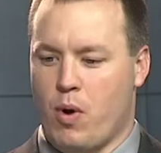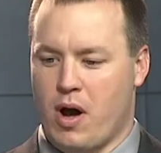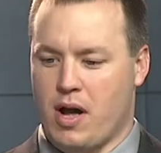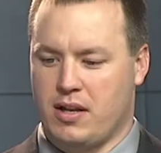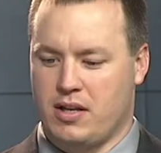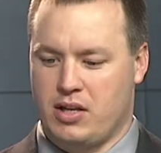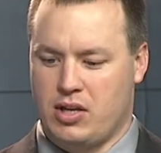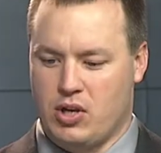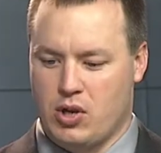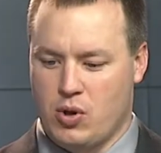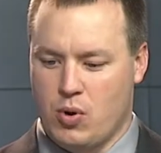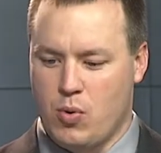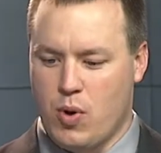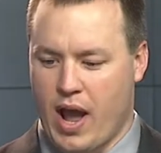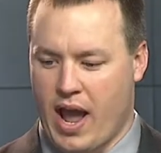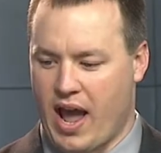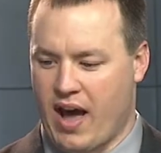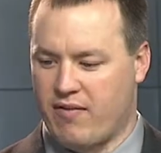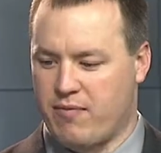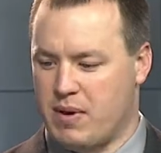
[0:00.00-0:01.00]
what you
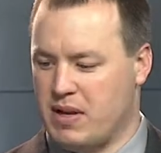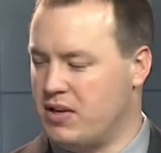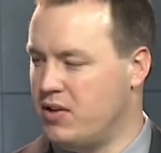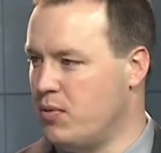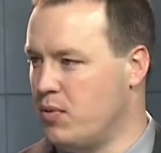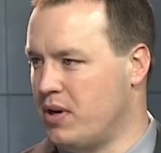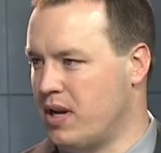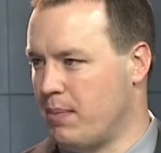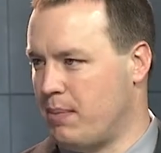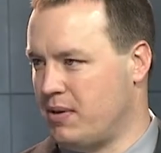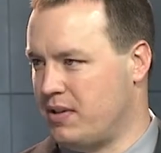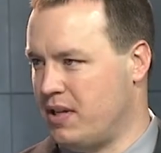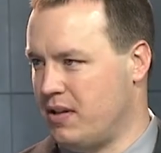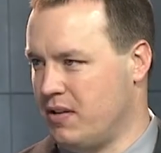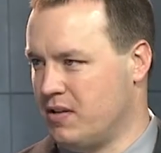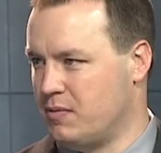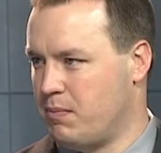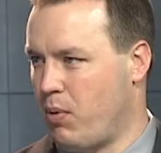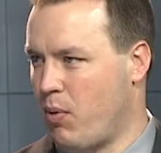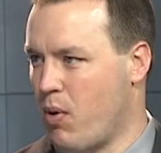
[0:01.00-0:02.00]
have been doing up until
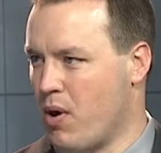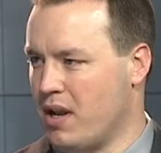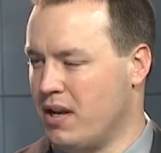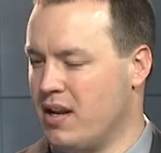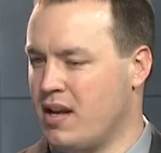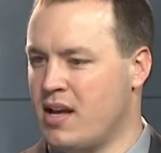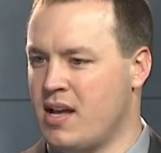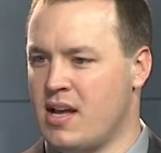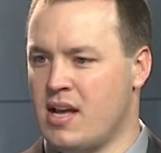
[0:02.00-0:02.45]
this point.